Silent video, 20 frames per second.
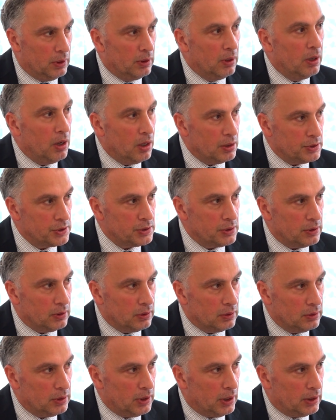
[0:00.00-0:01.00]

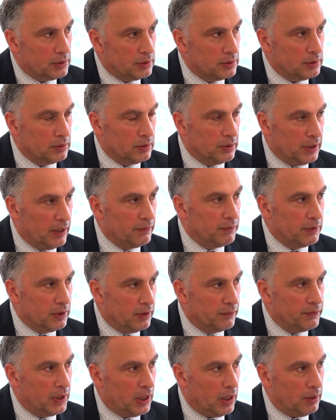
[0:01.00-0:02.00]
enhancing that level
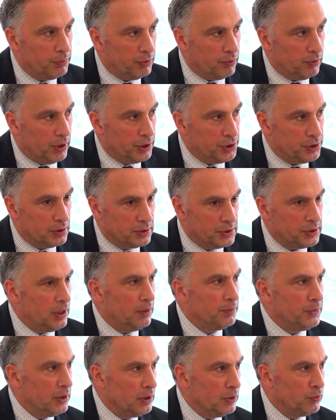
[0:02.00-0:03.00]
of cooperation,
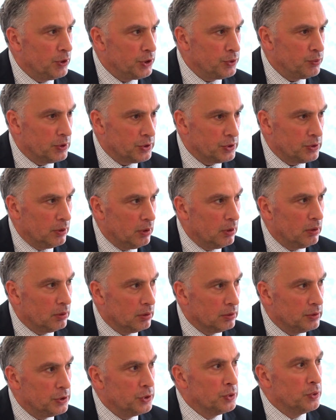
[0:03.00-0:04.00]
something which was
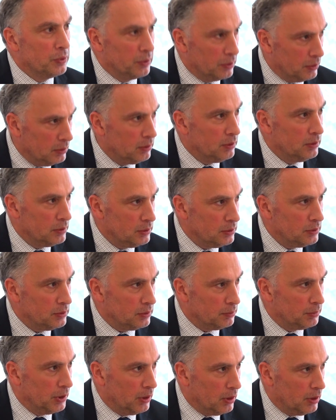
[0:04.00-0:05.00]
long due,
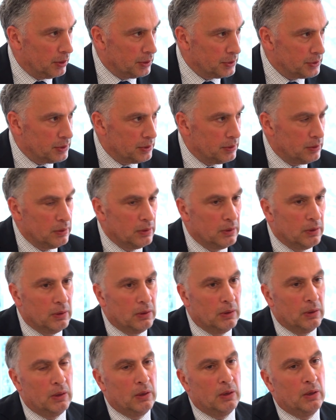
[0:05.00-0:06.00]
to be honest.
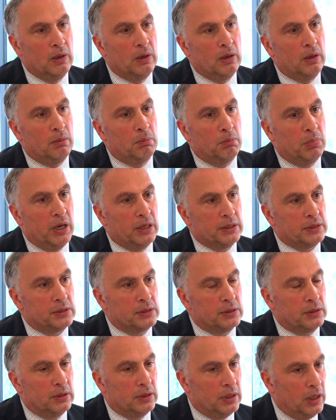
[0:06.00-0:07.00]
But
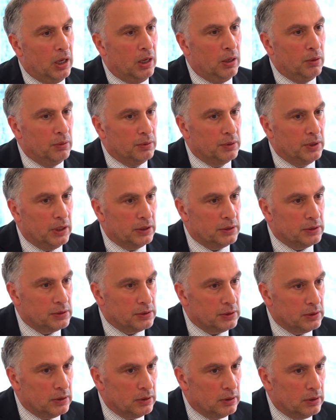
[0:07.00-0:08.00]
now that
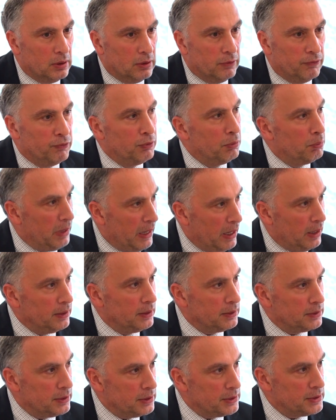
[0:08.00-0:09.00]

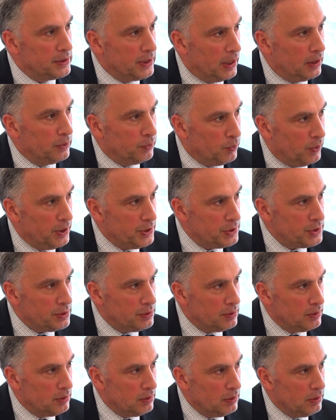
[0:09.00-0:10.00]
formality is dealt with,
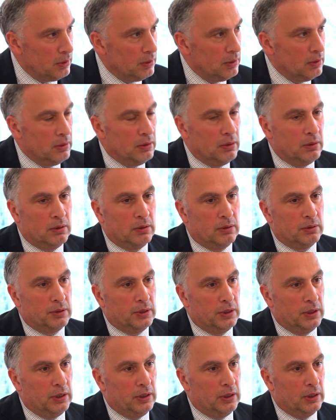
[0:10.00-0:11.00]

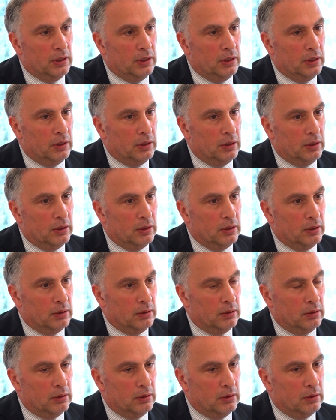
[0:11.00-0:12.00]
the
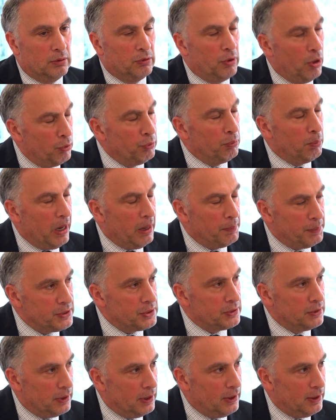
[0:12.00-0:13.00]
roadmap
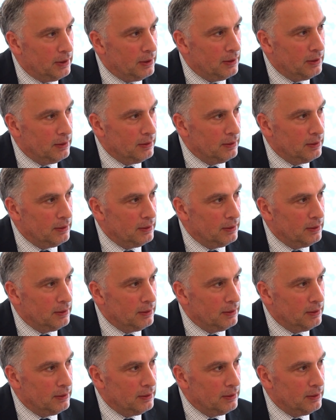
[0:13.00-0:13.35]
is there